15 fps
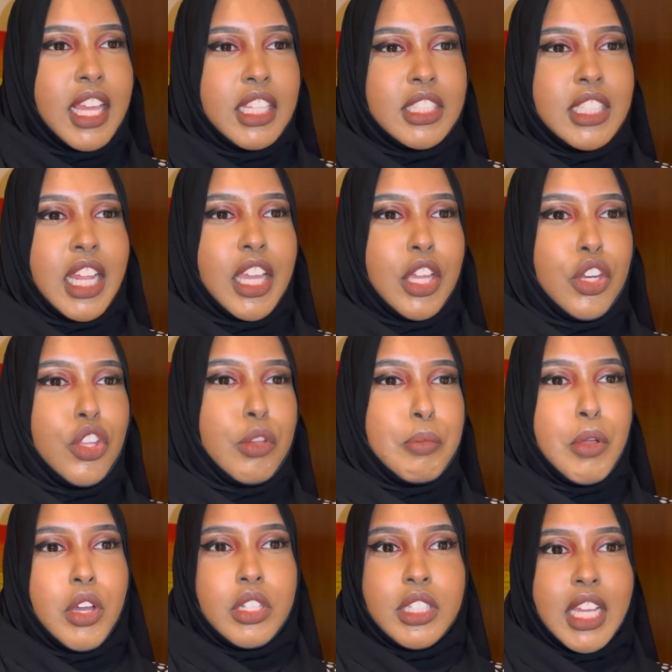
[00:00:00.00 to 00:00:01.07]
It's like a new
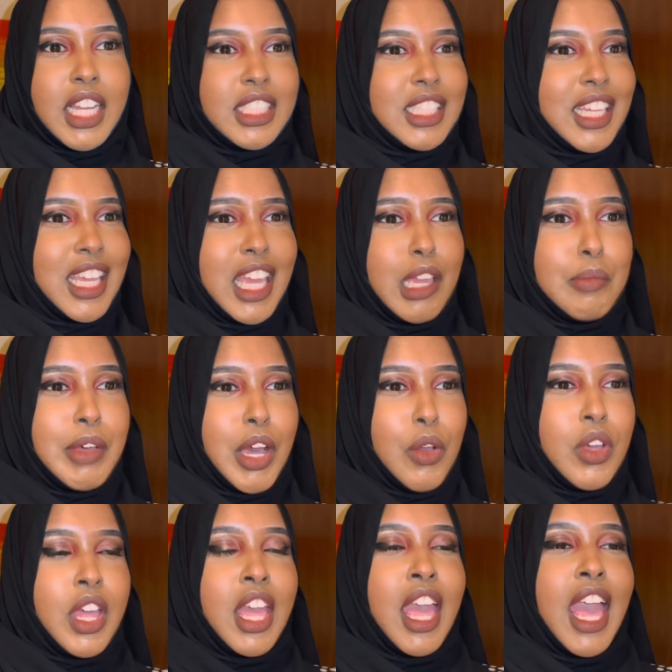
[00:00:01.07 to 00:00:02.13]
podcast that came
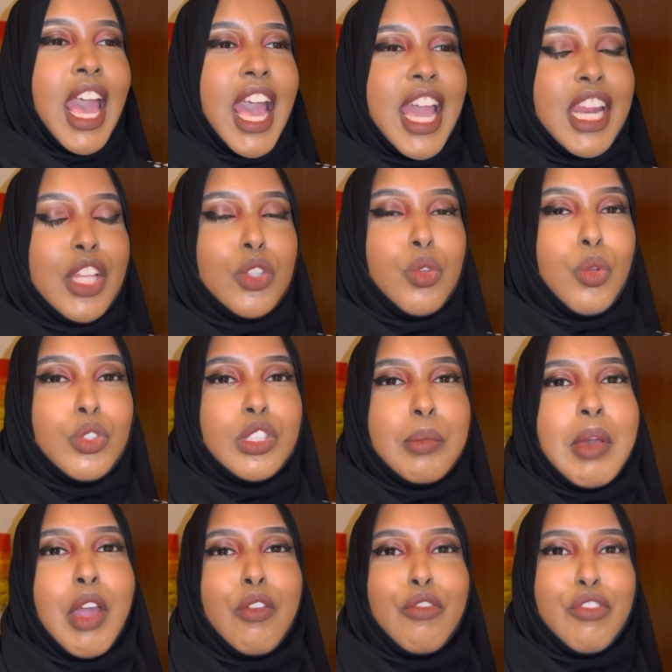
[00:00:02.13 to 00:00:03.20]
out, and it talks
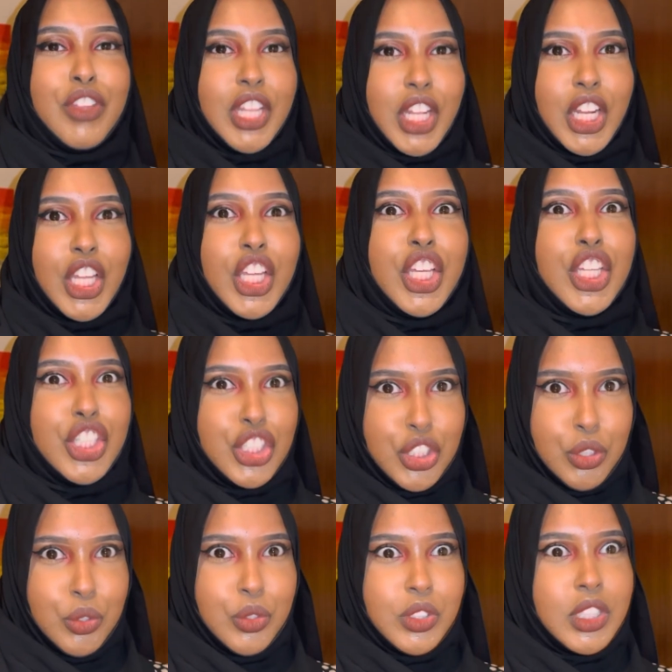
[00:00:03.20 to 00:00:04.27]
about real
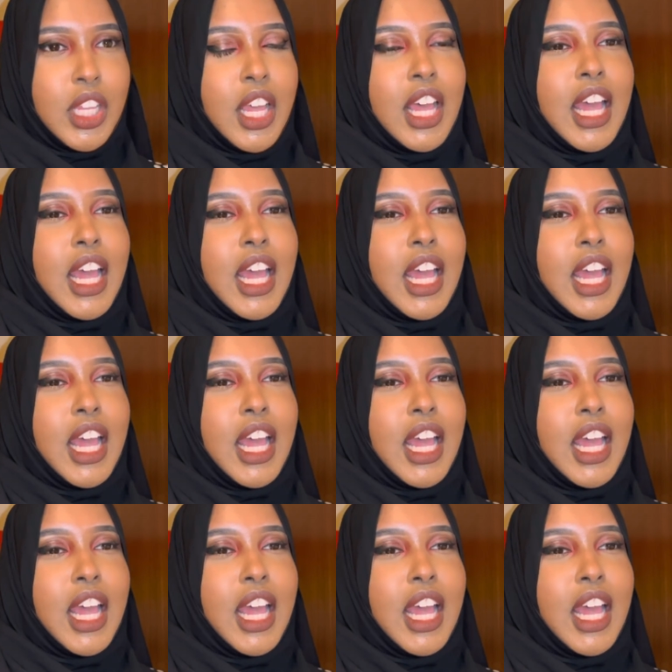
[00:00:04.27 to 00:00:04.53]
issues.